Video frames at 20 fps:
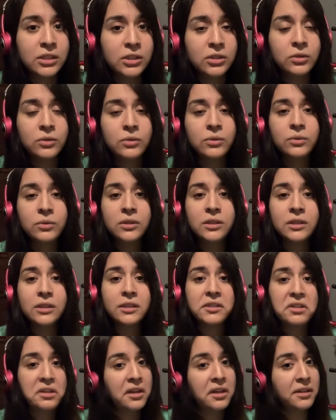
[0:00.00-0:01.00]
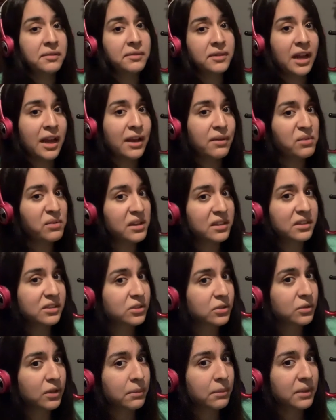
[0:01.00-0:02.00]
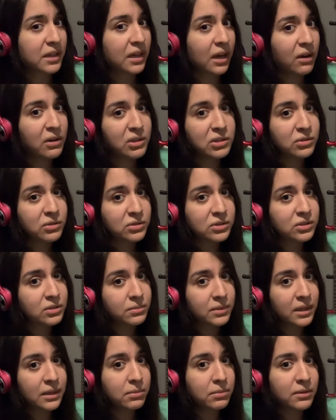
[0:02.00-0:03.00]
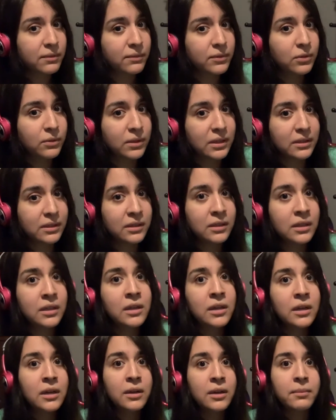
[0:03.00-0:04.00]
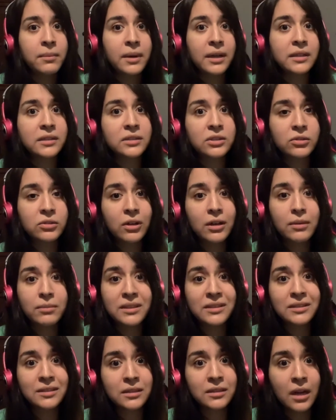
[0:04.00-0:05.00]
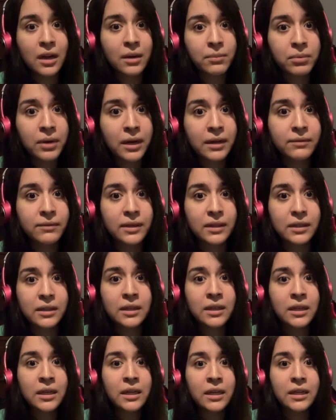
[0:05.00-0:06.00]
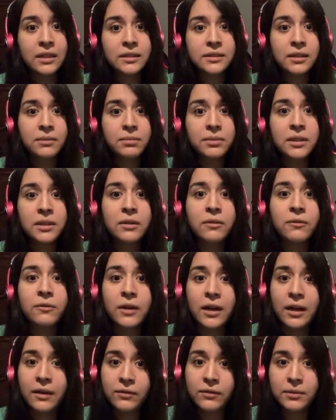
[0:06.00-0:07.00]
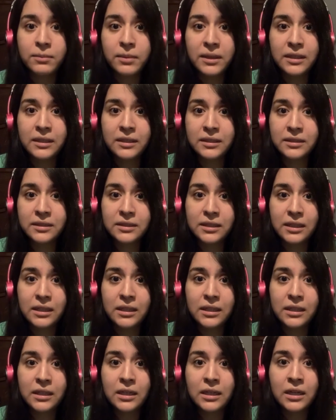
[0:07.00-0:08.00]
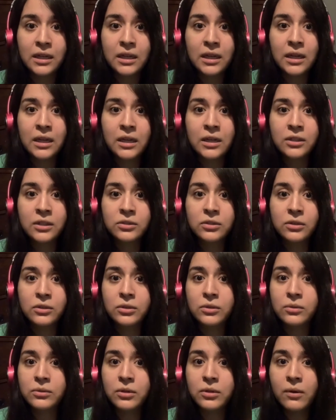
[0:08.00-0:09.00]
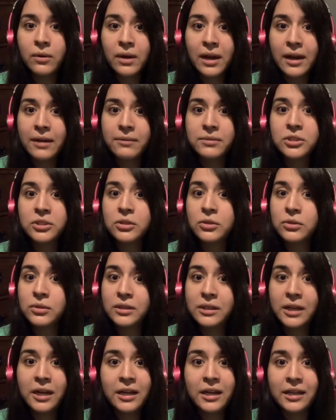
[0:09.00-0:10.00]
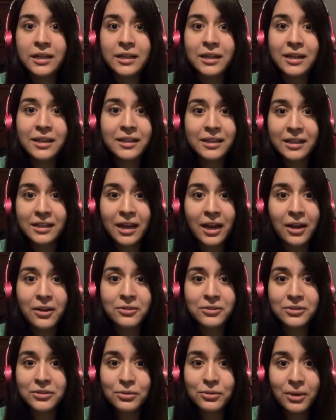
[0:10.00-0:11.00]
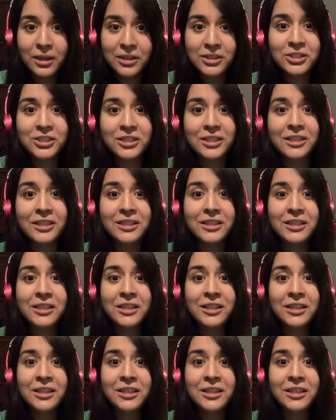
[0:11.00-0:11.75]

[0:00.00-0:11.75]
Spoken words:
You could not even have an Instagram account and you'll still be able to view it. My Instagram is not private. It's up there for everybody to see, so you don't have to create an account to watch it.